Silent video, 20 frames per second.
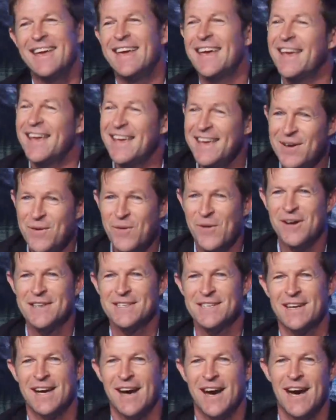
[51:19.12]
He was
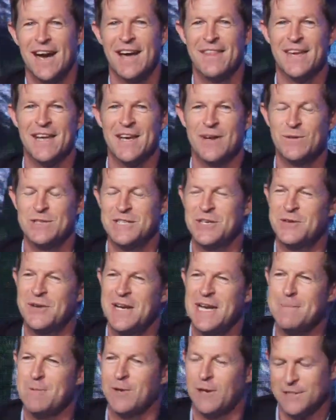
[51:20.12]
a guy that, it was
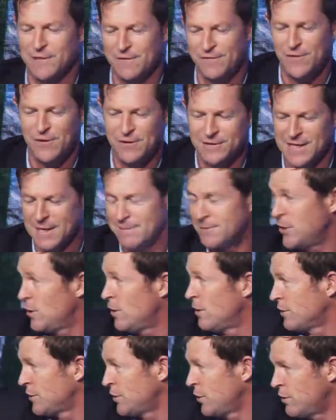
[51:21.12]
incredible, because the first time, it's a
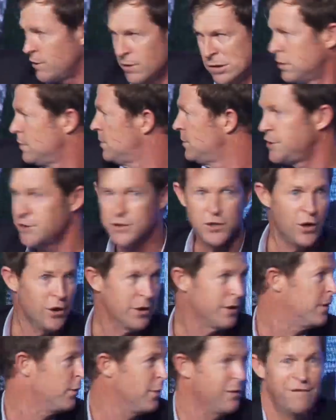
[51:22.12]
long story, she's gone,
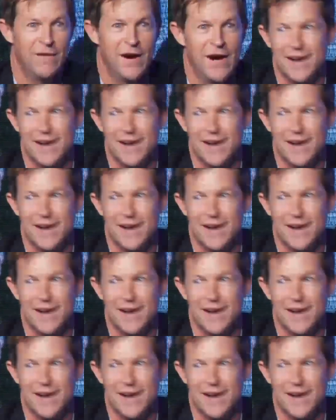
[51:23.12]
we're fine.